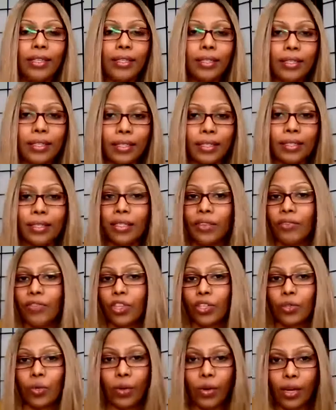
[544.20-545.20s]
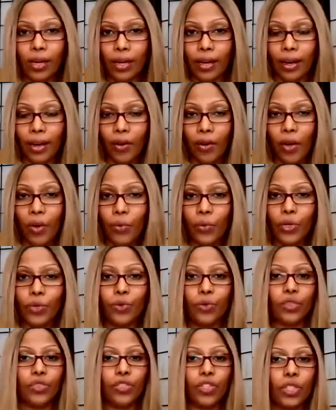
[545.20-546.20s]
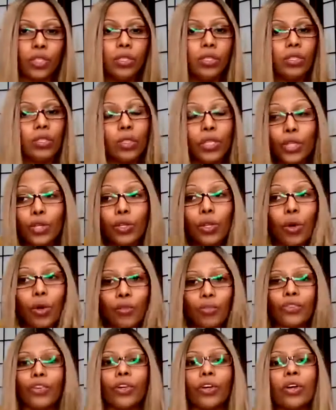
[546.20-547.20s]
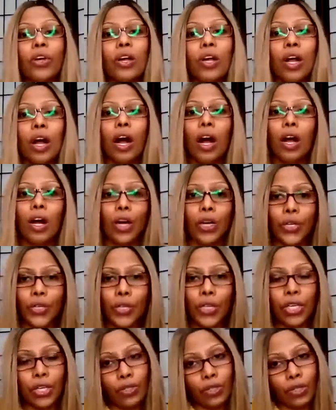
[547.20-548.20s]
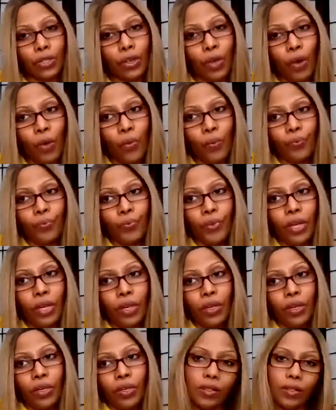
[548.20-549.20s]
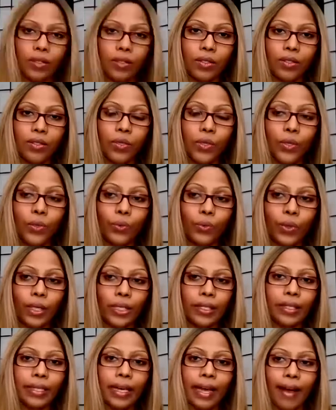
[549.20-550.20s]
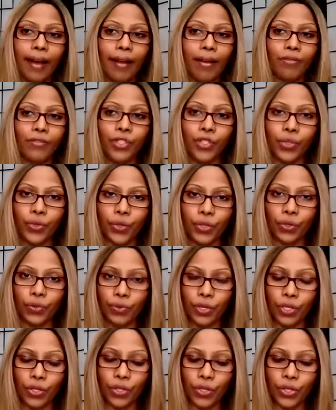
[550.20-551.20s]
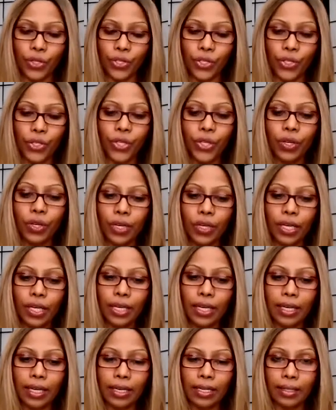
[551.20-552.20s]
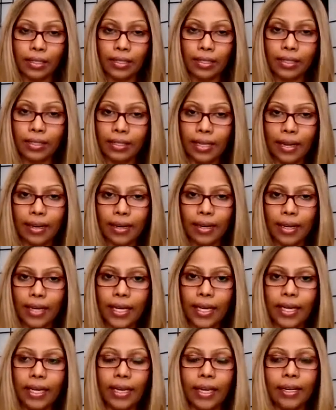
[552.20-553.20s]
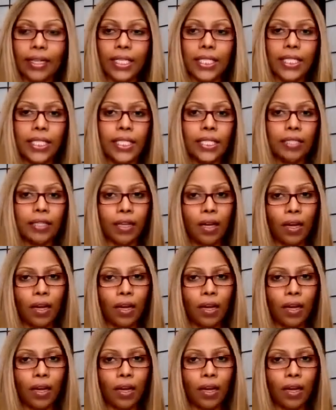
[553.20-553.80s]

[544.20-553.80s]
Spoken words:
since the Victorian era, which was just a little over 100 years ago. So you really have to do your research in setting and